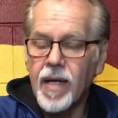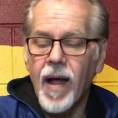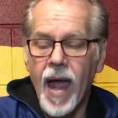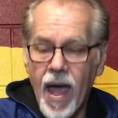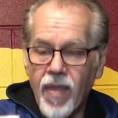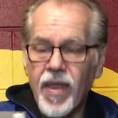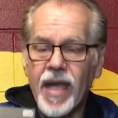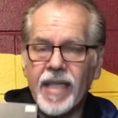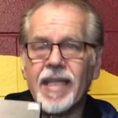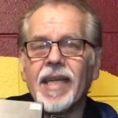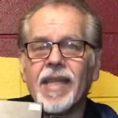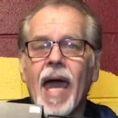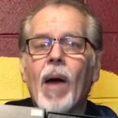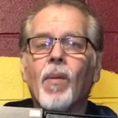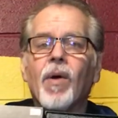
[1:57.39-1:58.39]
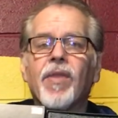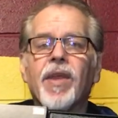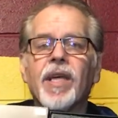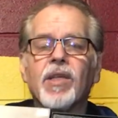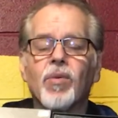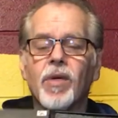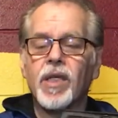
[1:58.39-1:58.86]
And they did that with
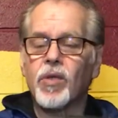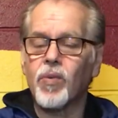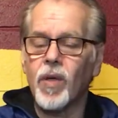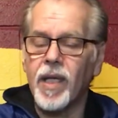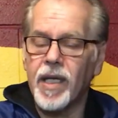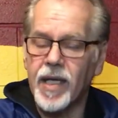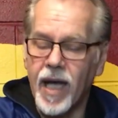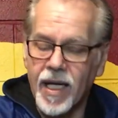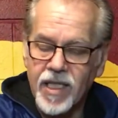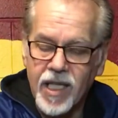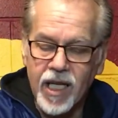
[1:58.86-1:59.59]
this one. It's really nice.